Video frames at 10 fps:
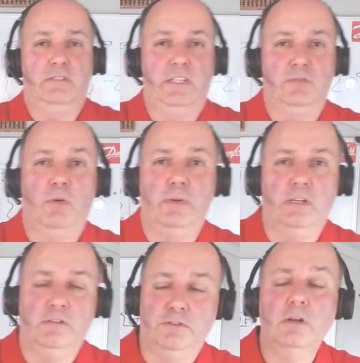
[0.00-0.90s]
That's what we're
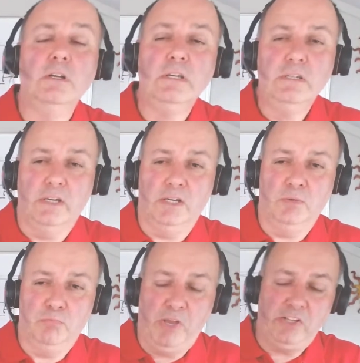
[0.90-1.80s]
here for.
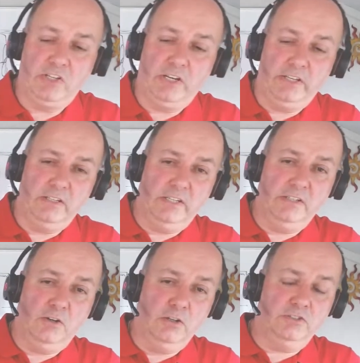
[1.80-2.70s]
Basically,
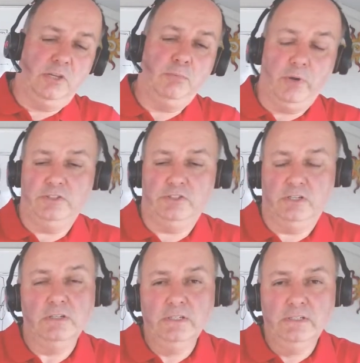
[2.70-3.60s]
an oil
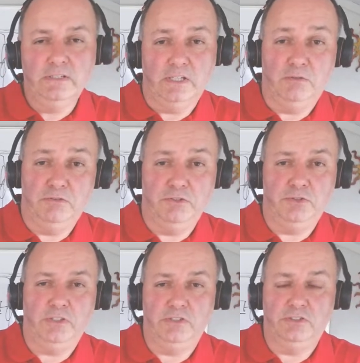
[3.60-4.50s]
separator in a
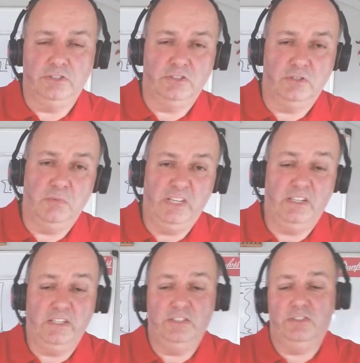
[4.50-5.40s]
refrigeration system,
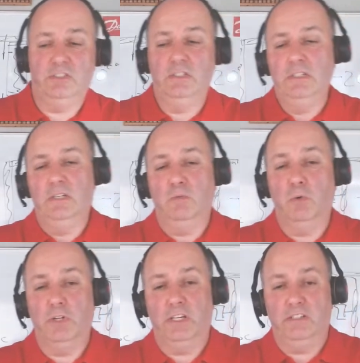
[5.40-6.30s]
it is
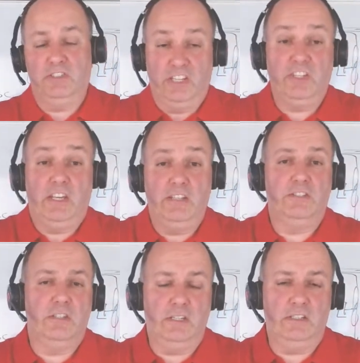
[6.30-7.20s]
what it says it
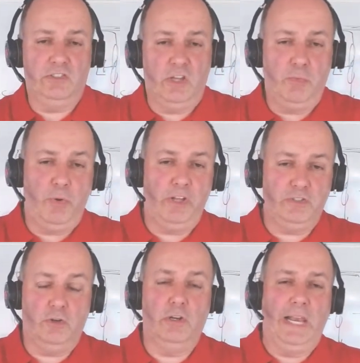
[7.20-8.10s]
is. It
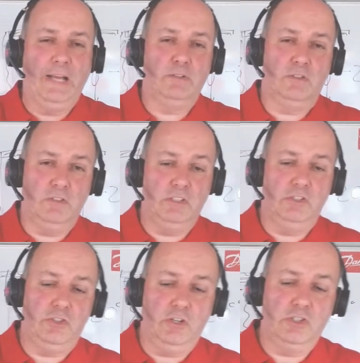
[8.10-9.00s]
separates oil out of the
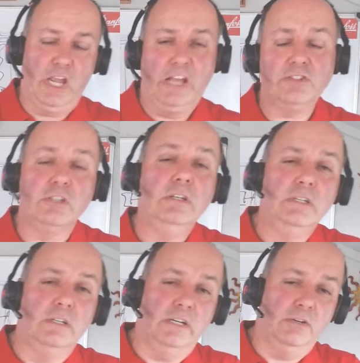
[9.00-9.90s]
discharge gas
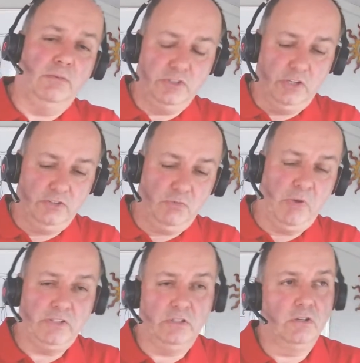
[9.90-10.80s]
and returns it
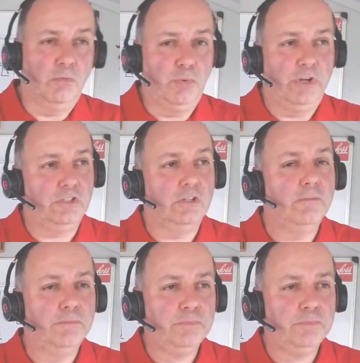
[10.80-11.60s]
back to the compressor.